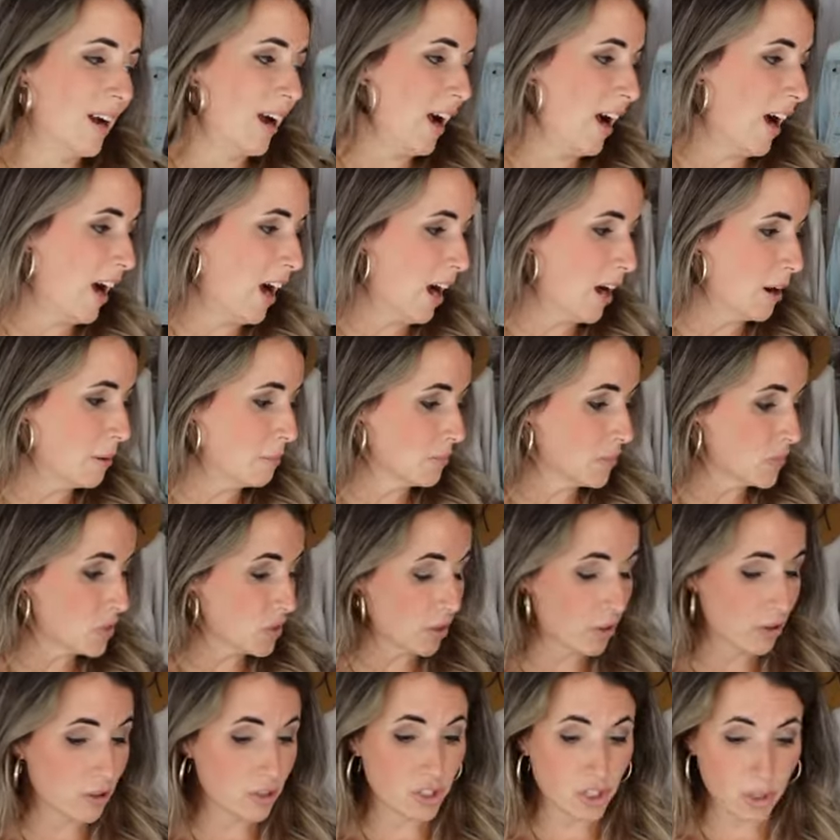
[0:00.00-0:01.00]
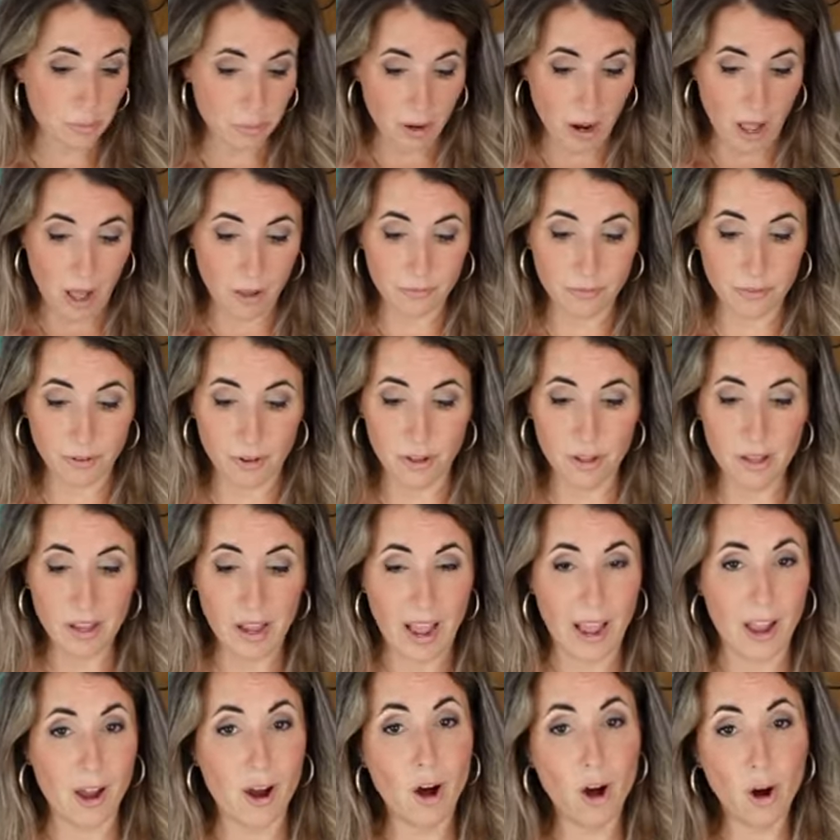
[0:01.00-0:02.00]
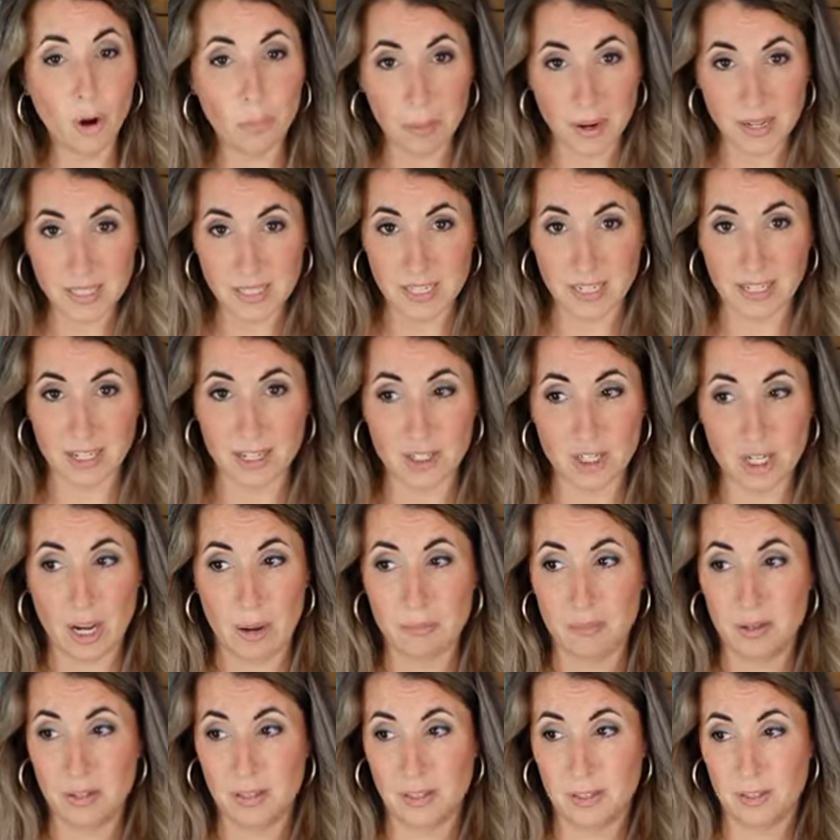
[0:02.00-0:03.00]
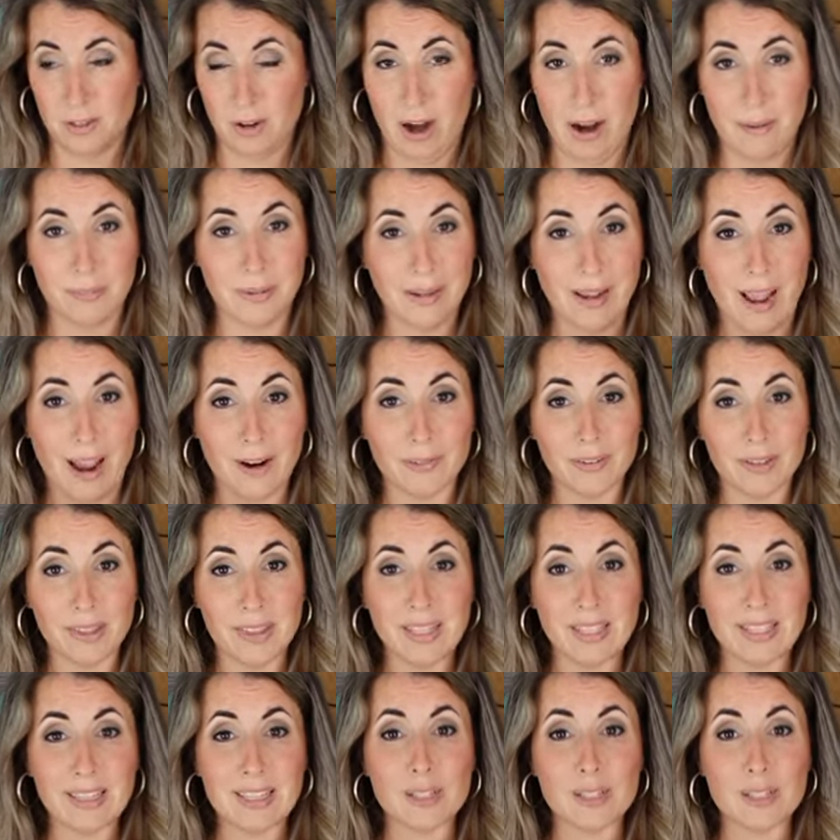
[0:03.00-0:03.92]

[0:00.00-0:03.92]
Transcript: Um, so they're super helpful. I hope I did a good job describing everything.